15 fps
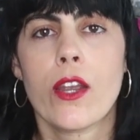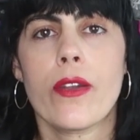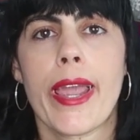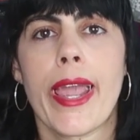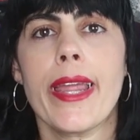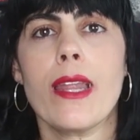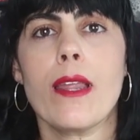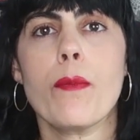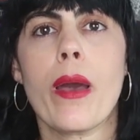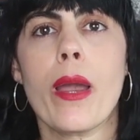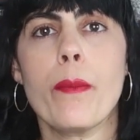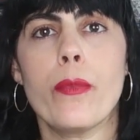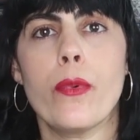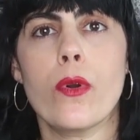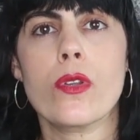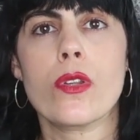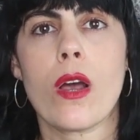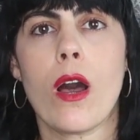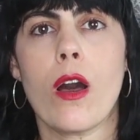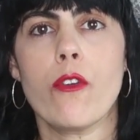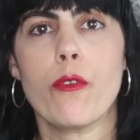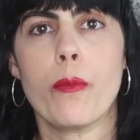created by Books
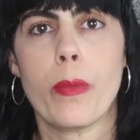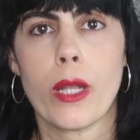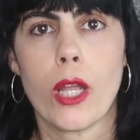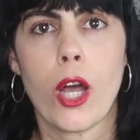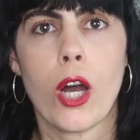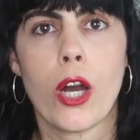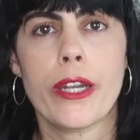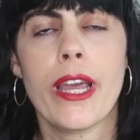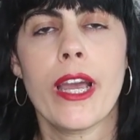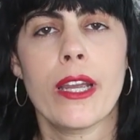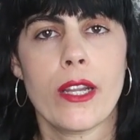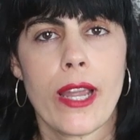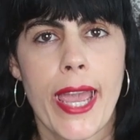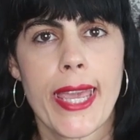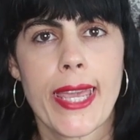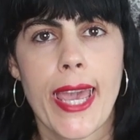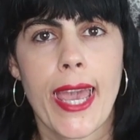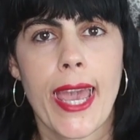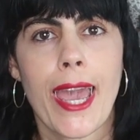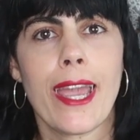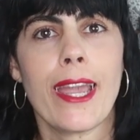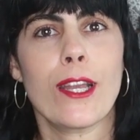of Blood
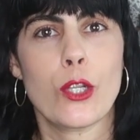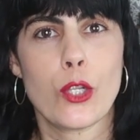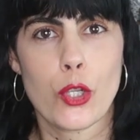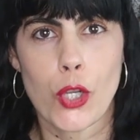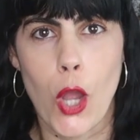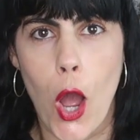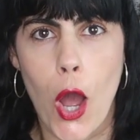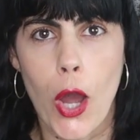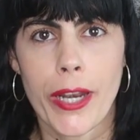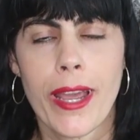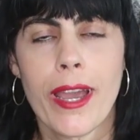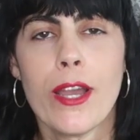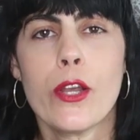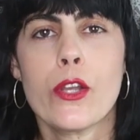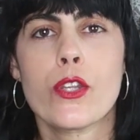aka John.